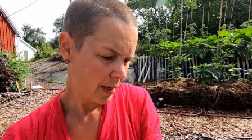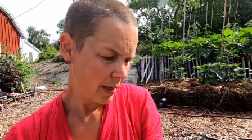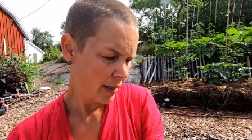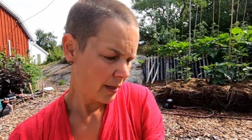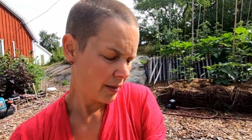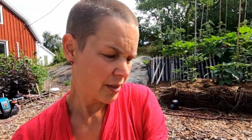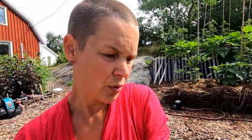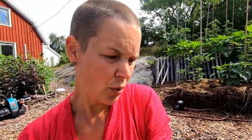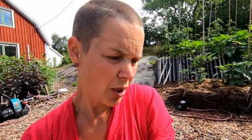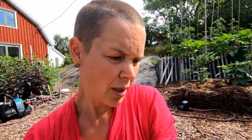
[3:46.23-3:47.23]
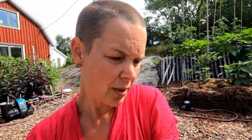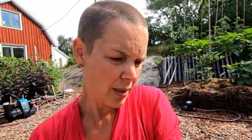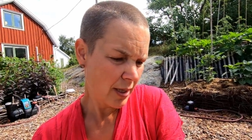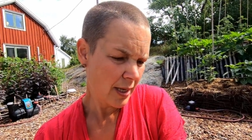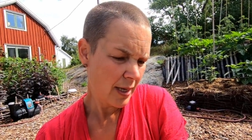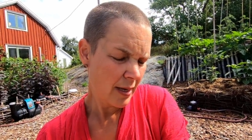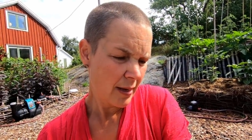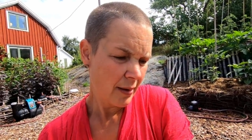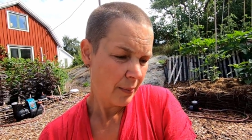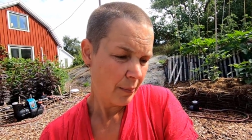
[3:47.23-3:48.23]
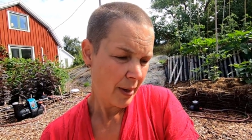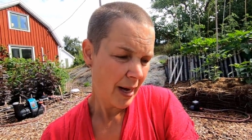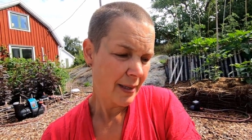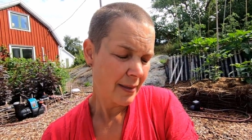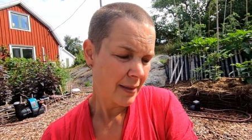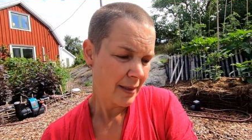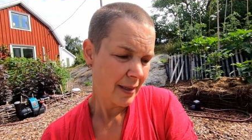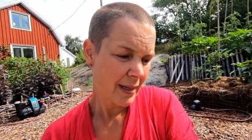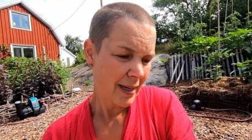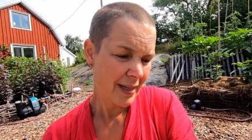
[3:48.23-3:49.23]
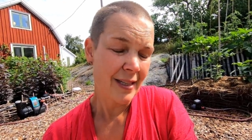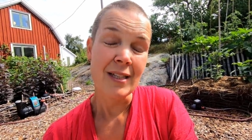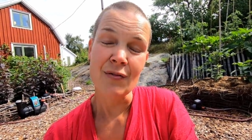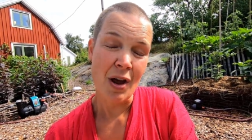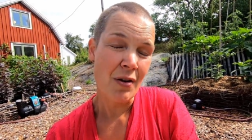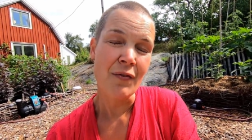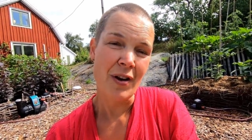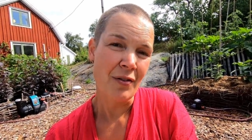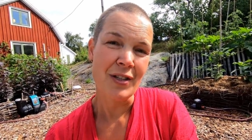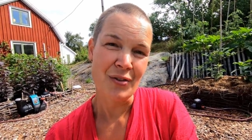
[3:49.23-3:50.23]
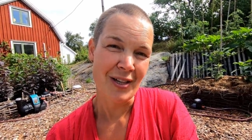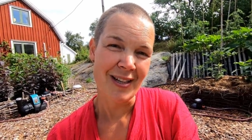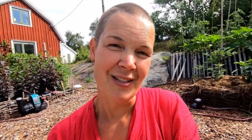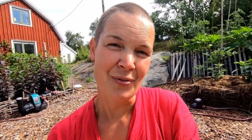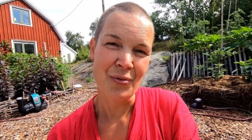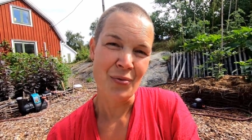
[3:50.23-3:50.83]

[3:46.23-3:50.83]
uh, the soil and it, it's very, very tricky to